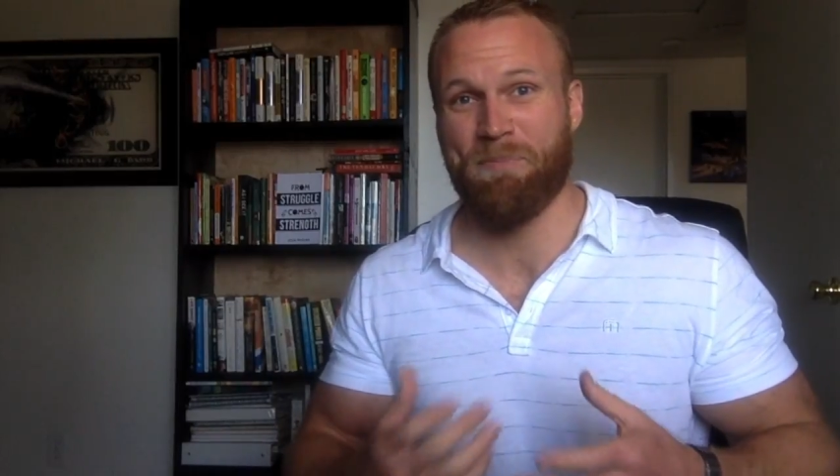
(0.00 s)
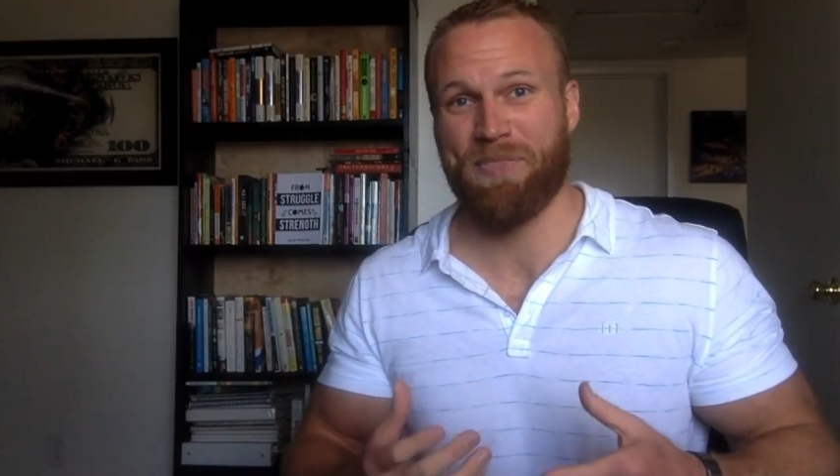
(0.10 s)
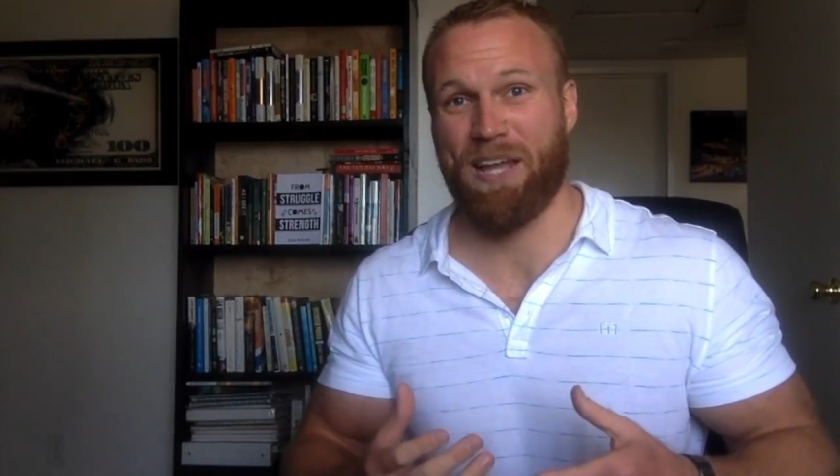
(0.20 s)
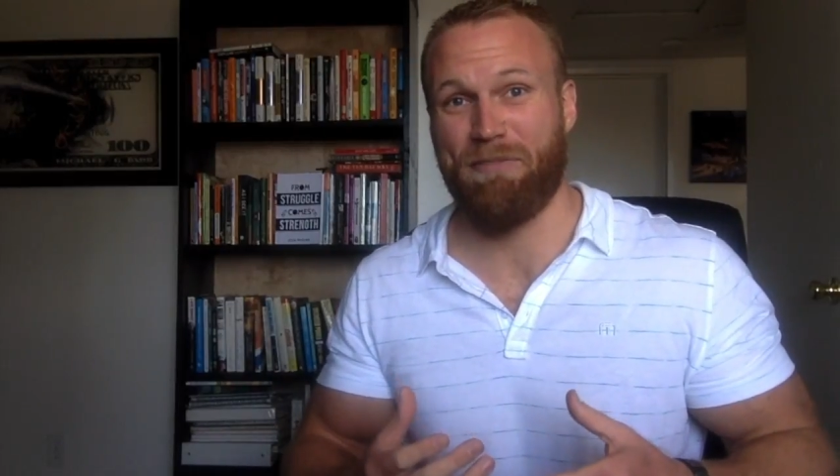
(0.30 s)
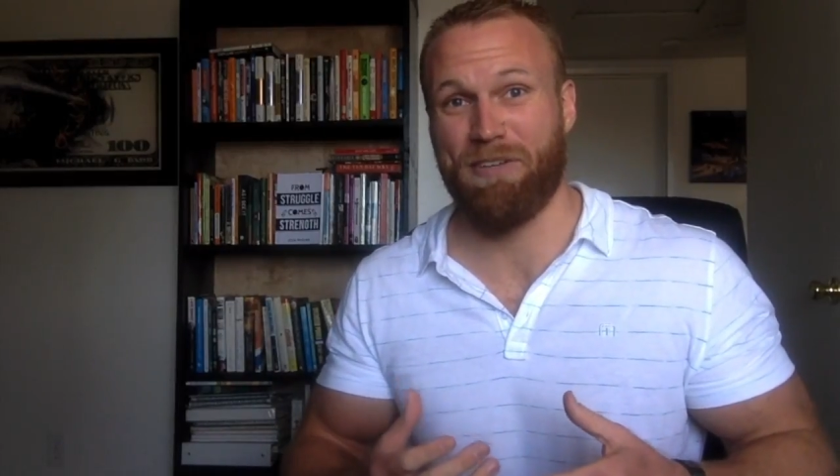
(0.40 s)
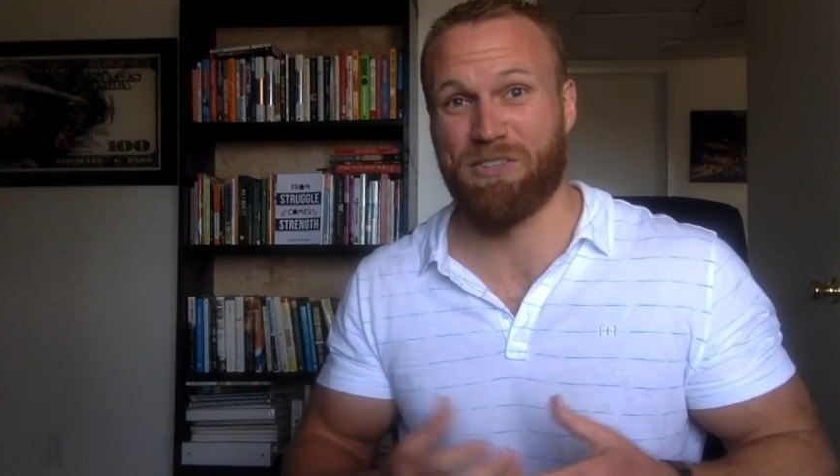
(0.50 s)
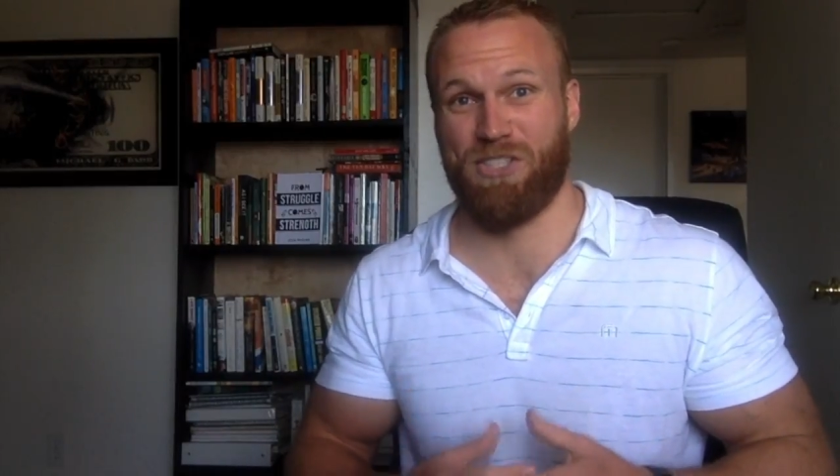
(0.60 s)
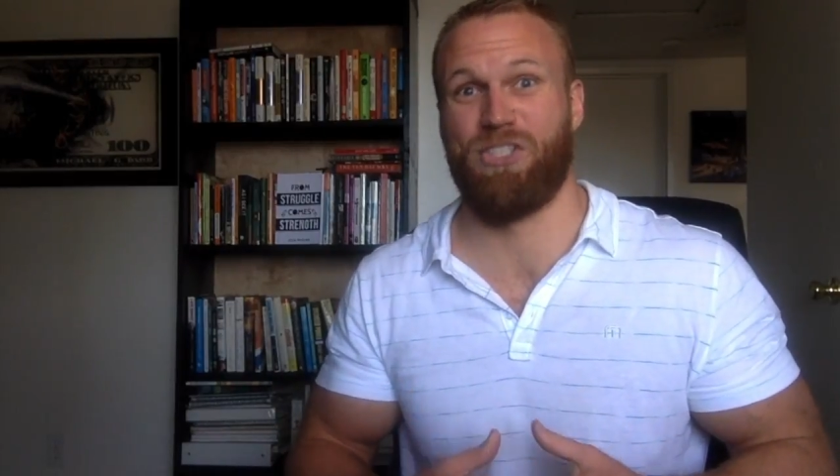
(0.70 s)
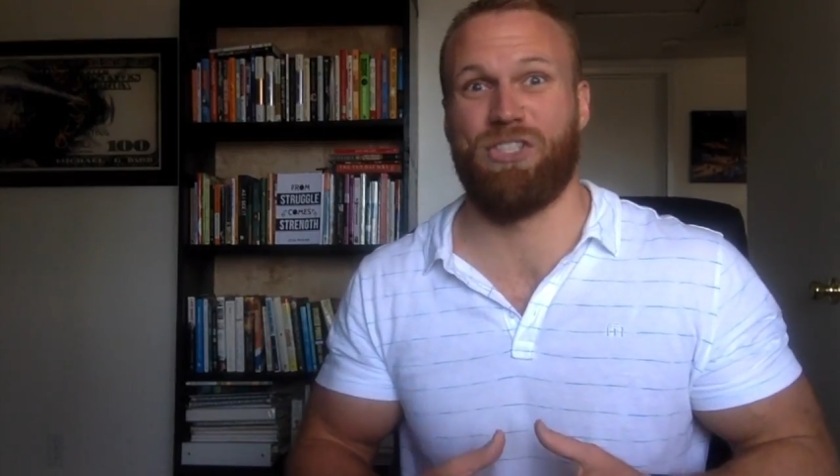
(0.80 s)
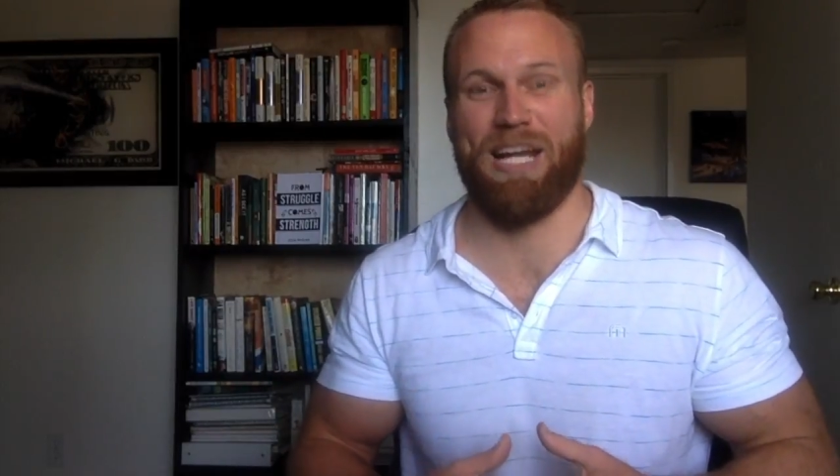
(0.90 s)
that it feels
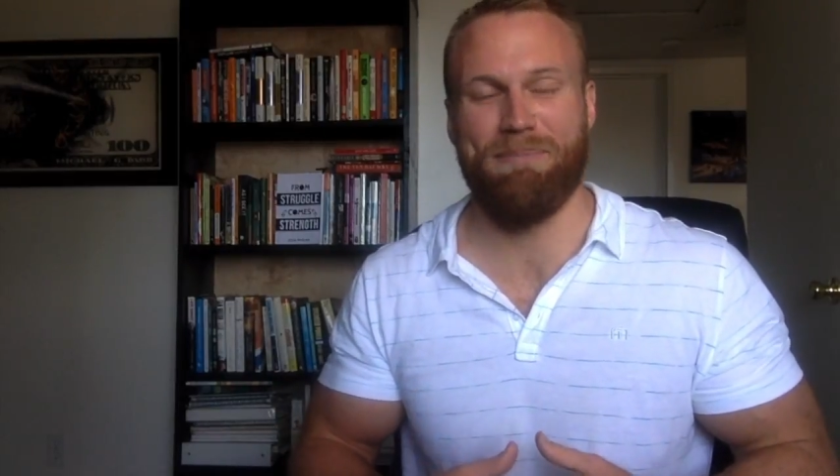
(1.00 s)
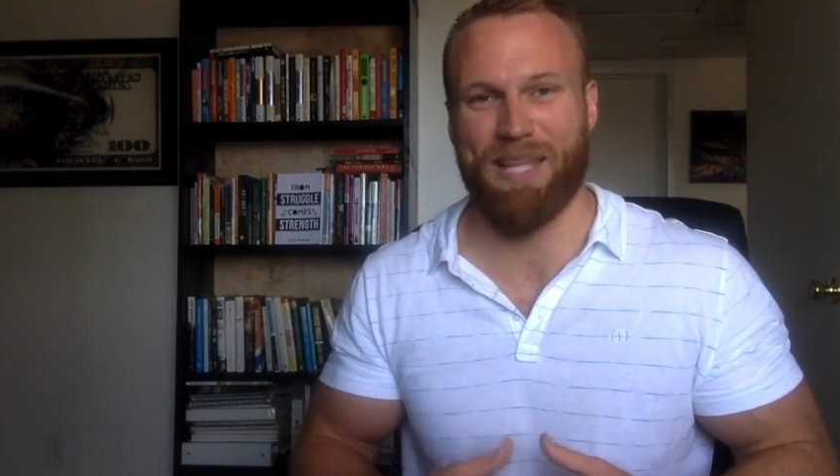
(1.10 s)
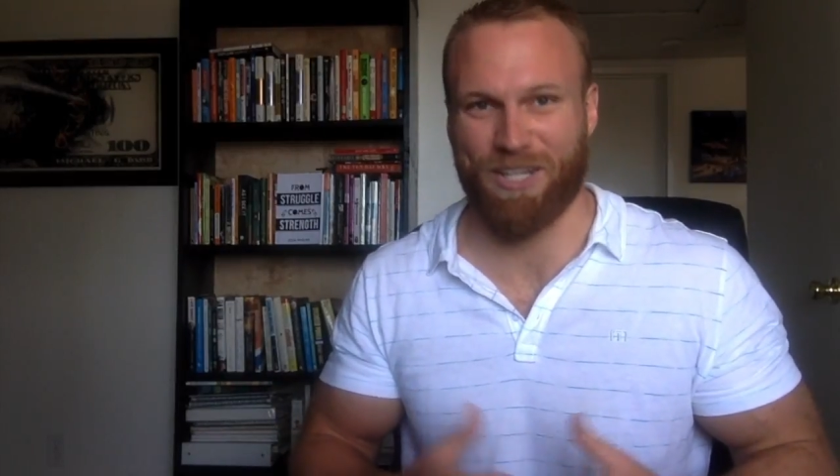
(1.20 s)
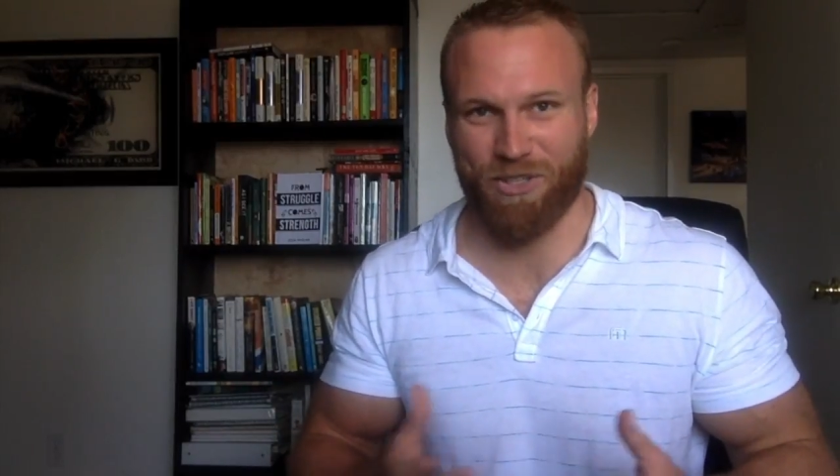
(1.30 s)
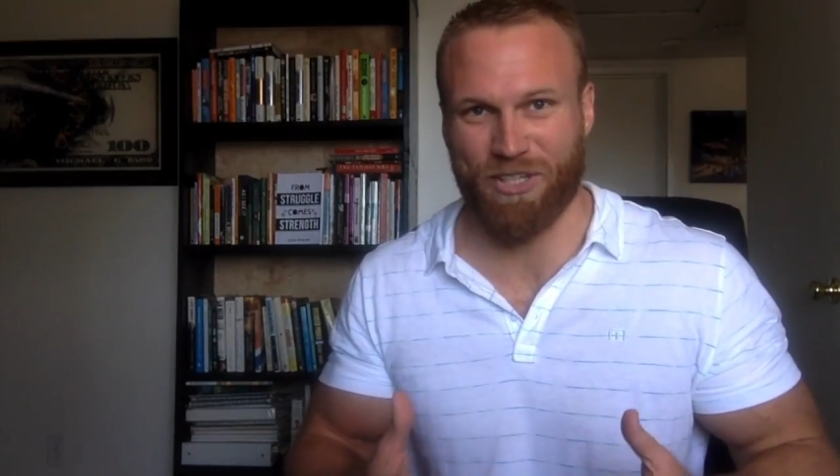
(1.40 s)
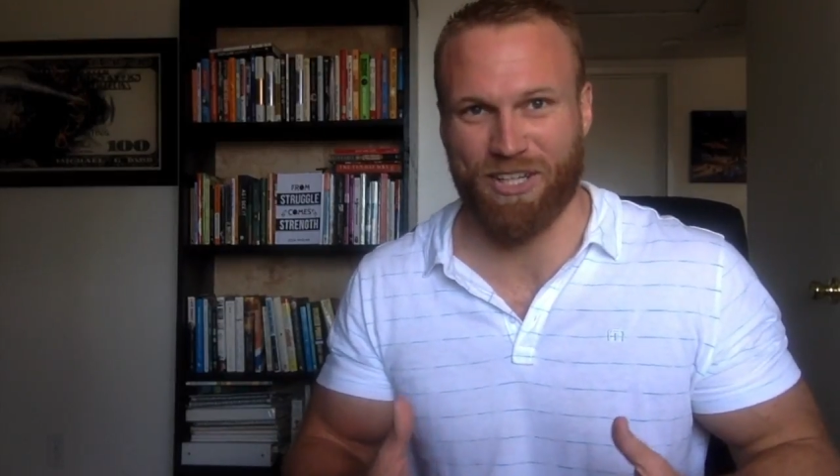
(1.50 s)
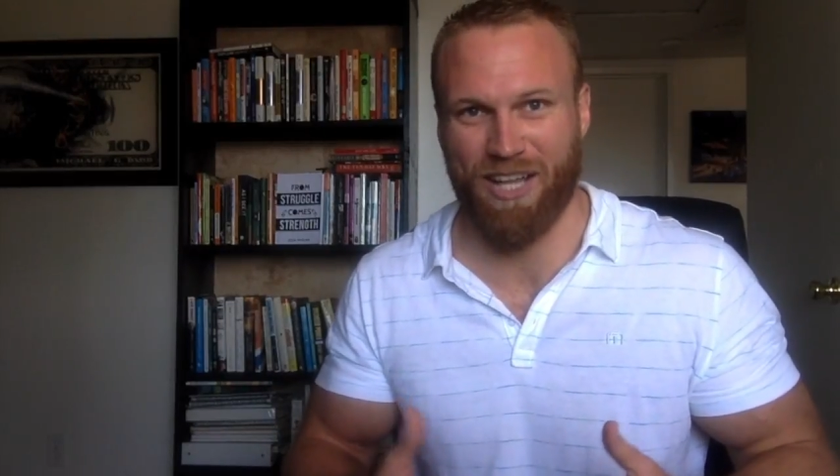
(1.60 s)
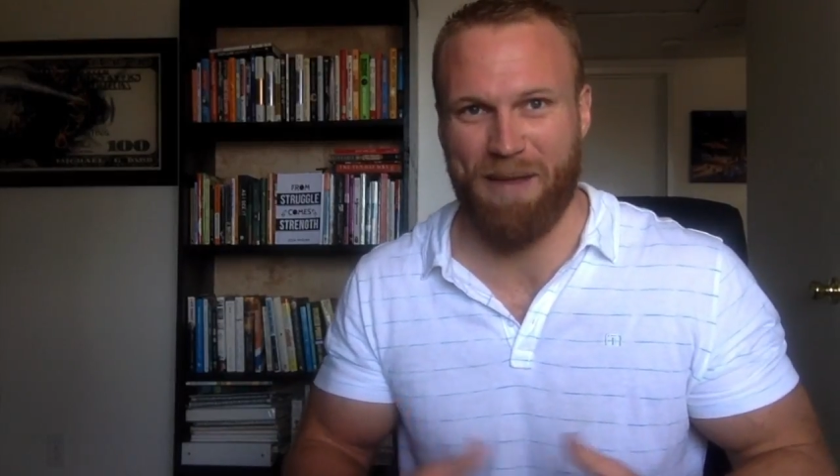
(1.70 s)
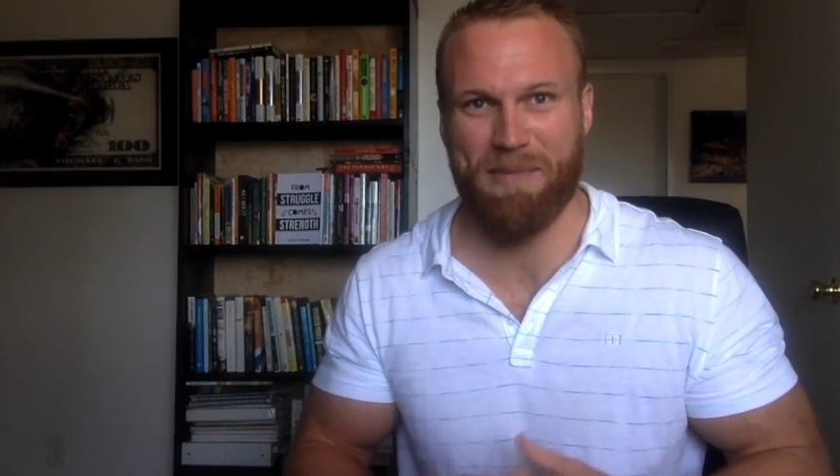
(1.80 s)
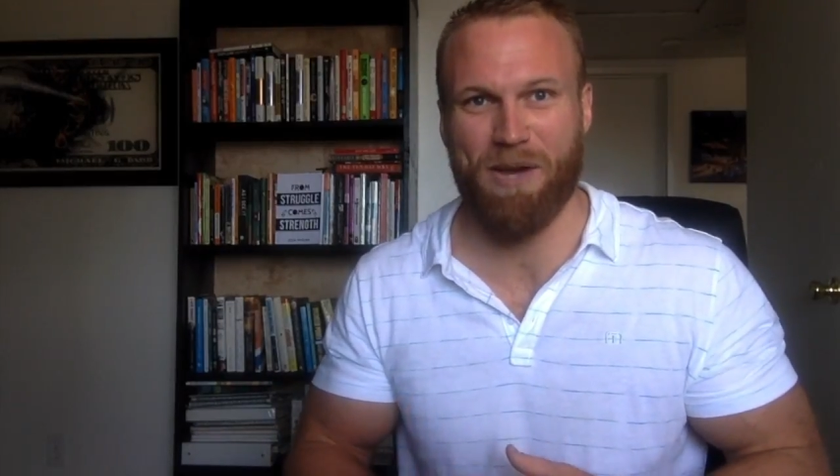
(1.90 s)
ashamed that it couldn't
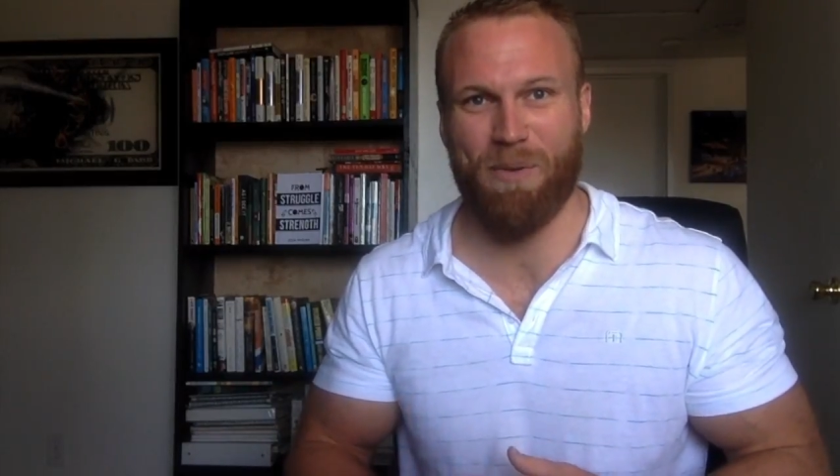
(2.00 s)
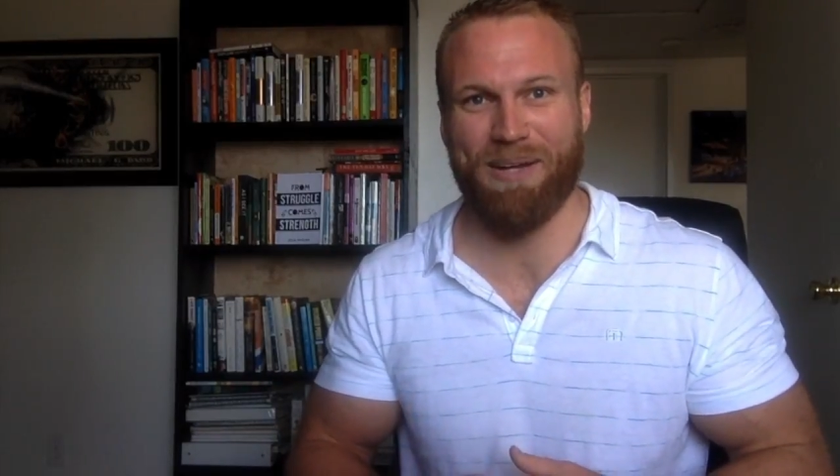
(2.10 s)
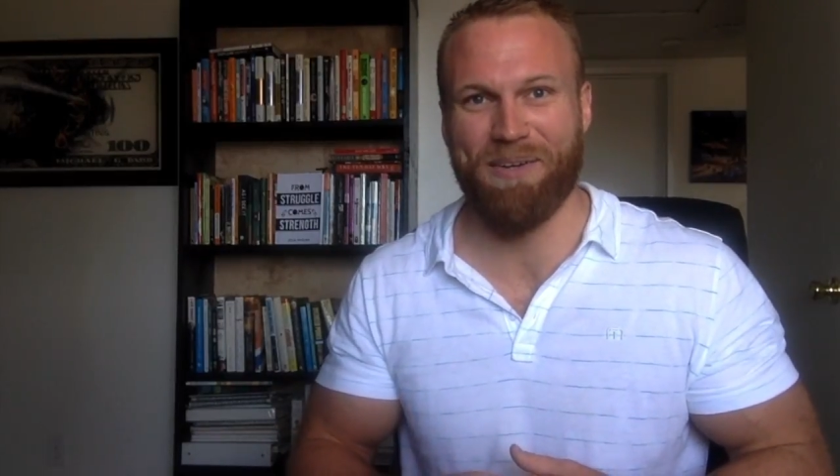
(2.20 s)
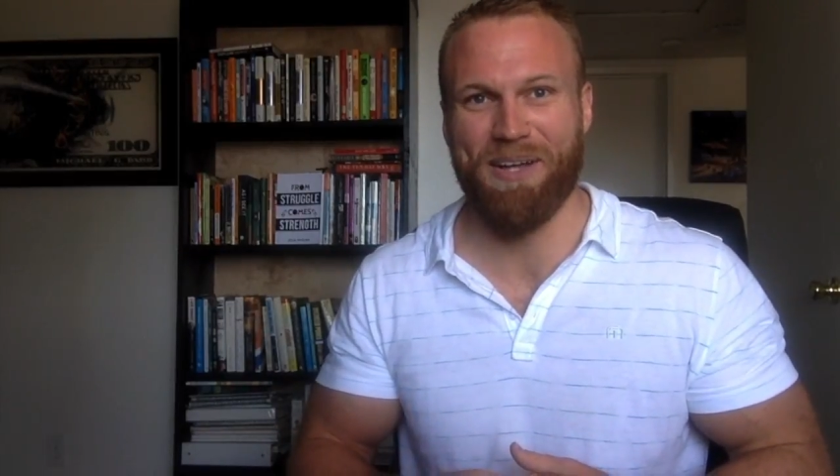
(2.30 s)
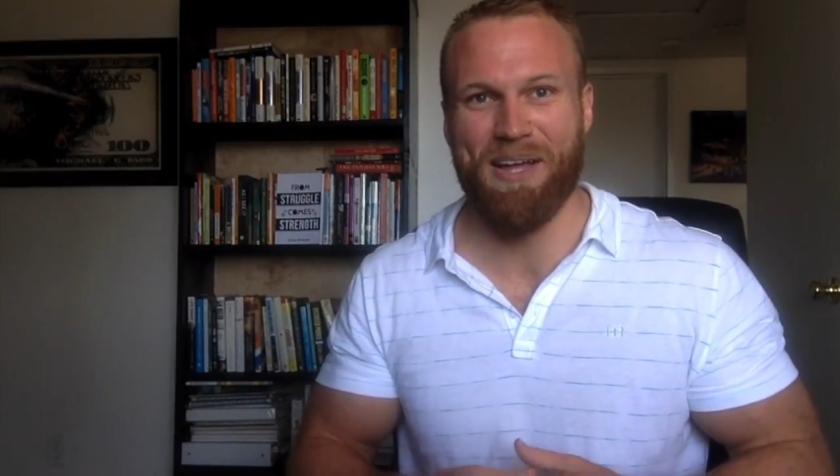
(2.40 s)
climb that well.